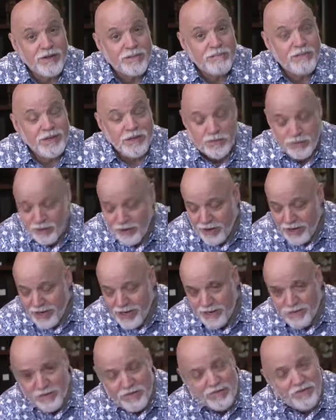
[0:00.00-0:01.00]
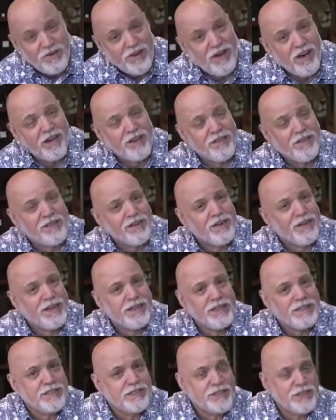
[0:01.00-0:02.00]
Betrayal of a father
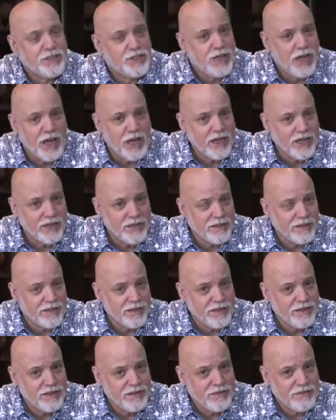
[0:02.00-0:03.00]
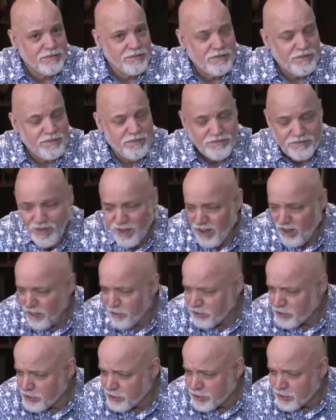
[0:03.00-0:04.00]
against his child.
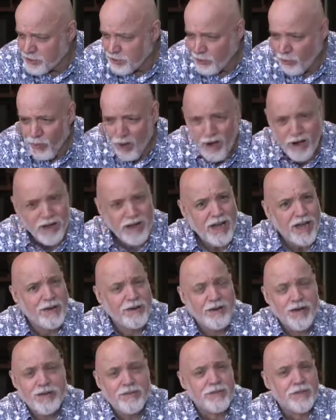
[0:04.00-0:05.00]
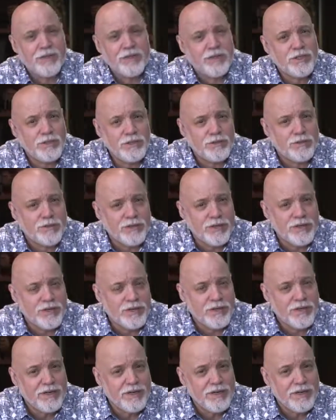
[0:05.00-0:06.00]
Fathers who just walk out on their children
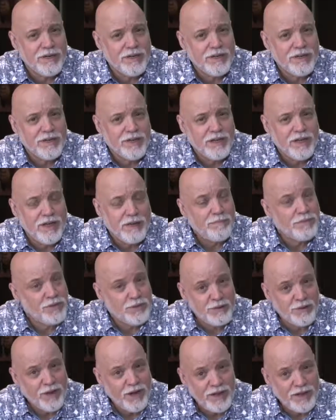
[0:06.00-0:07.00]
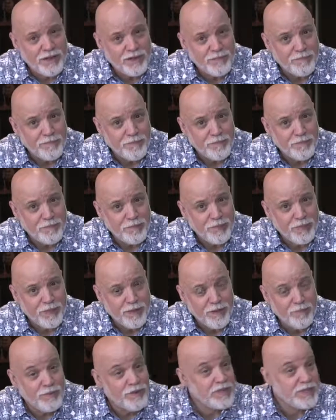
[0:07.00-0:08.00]
and betray them.
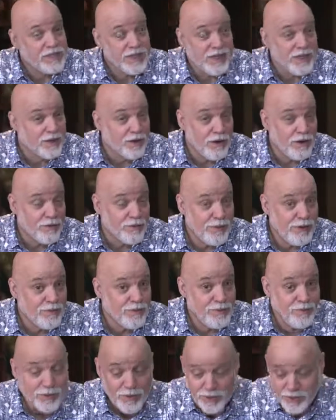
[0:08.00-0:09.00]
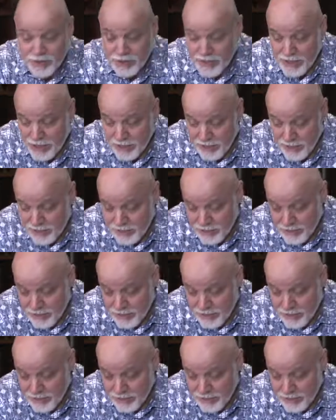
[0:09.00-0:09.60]
We see it all around the world today.